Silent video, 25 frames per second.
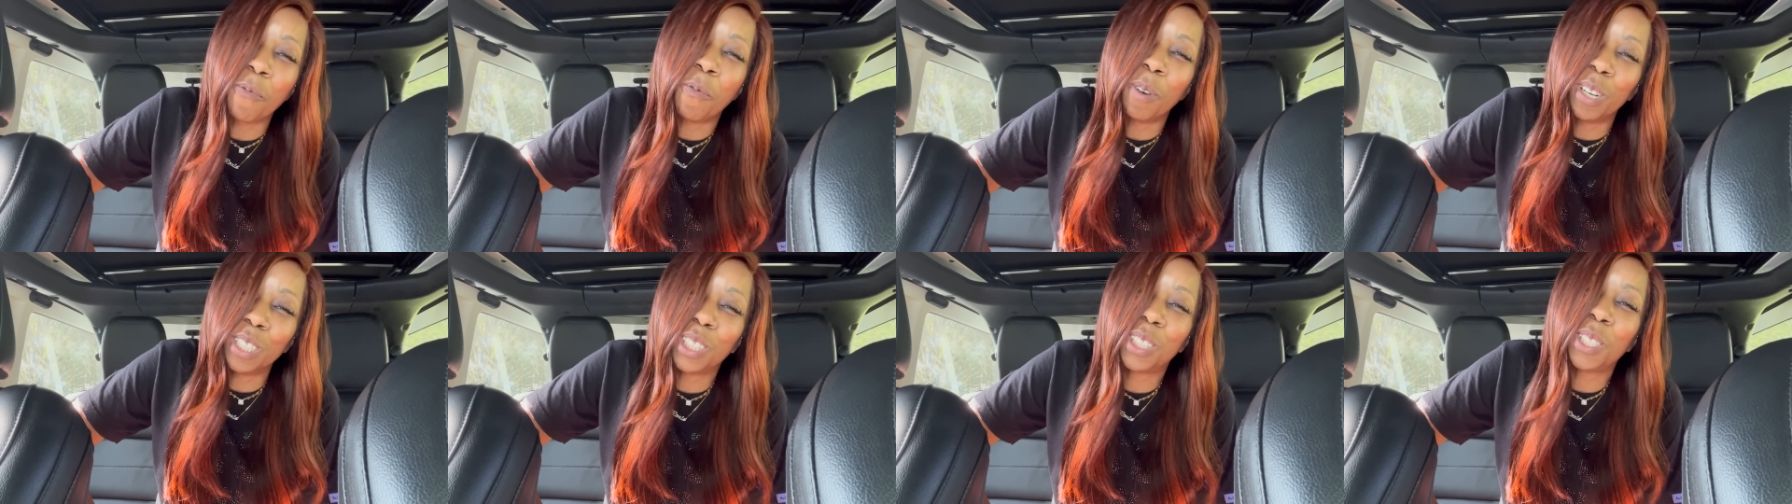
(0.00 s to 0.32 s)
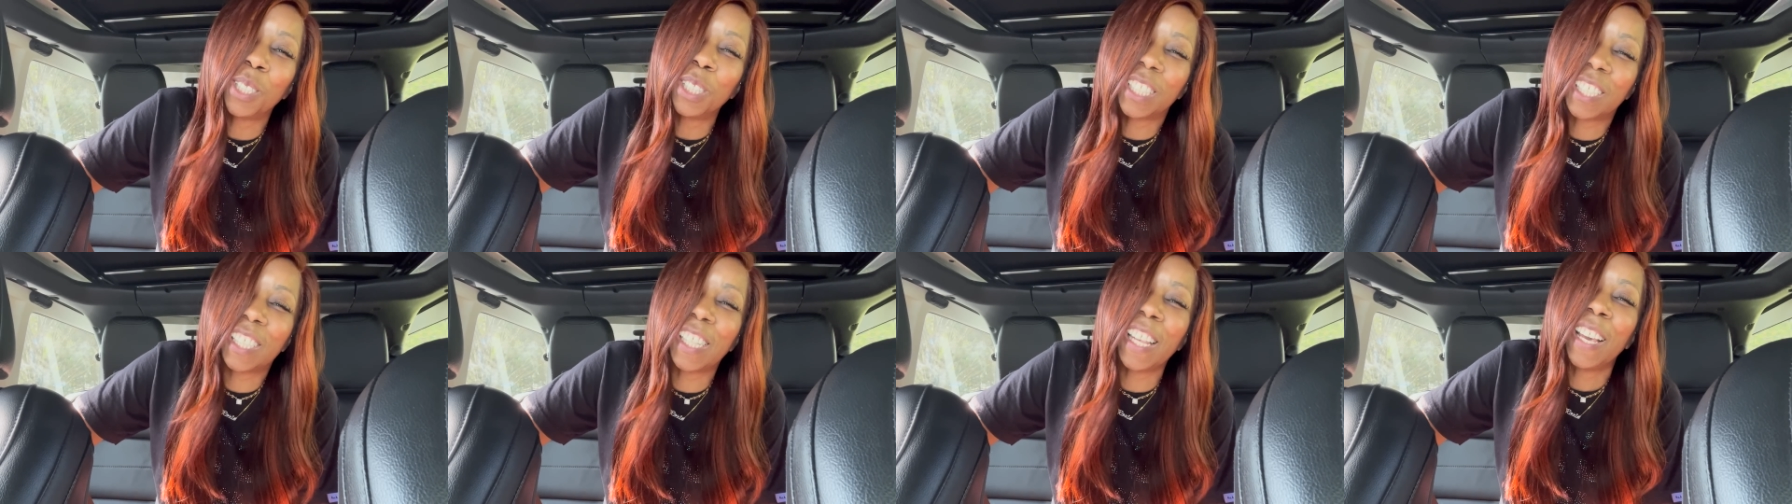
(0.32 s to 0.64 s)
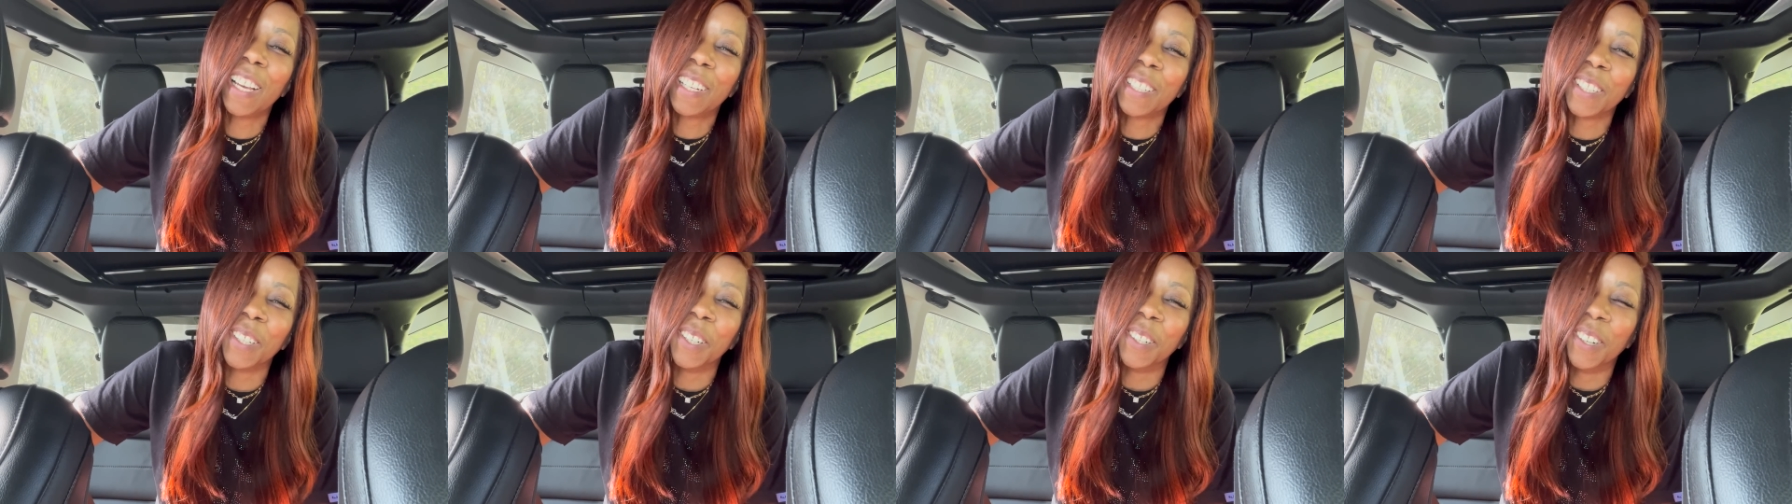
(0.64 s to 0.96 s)
was the
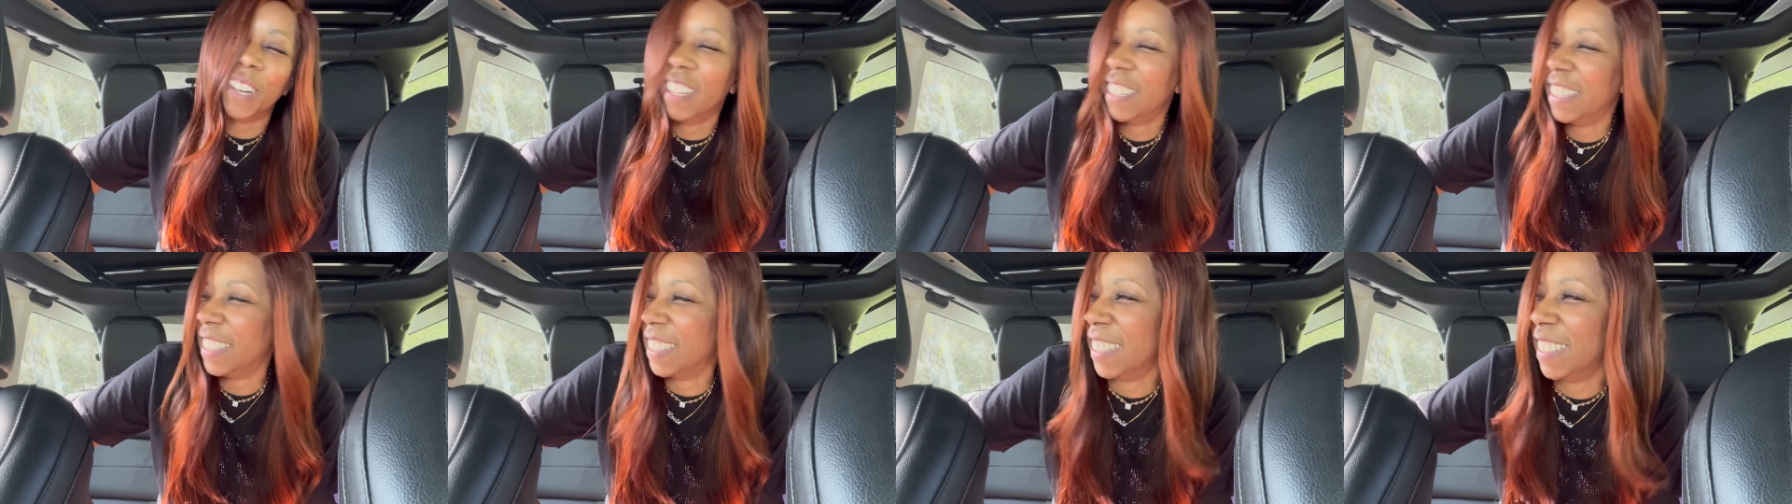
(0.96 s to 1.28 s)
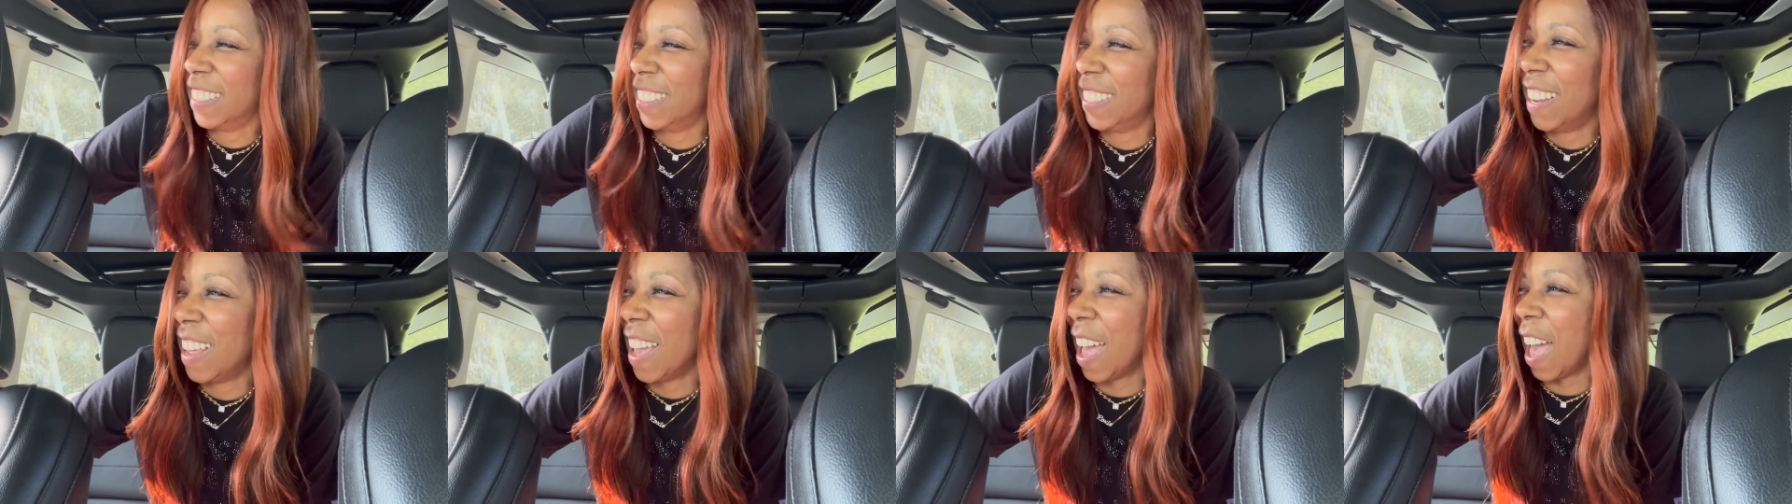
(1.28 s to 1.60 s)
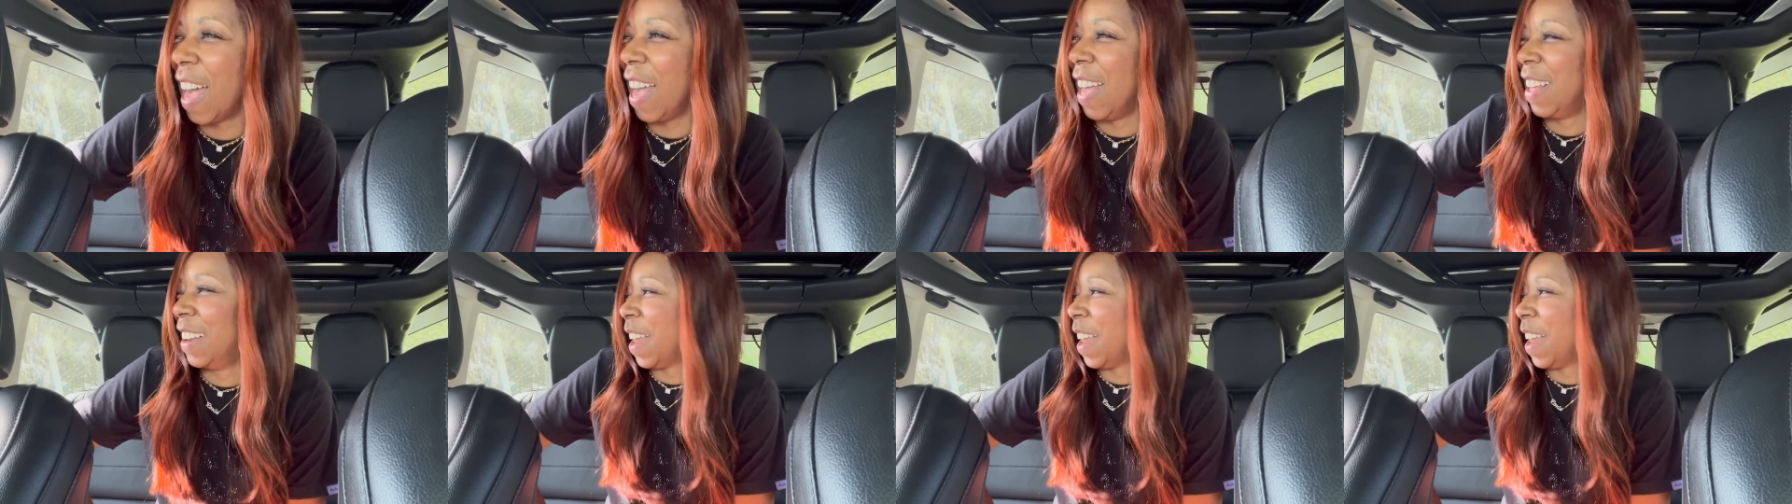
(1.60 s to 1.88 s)
signal it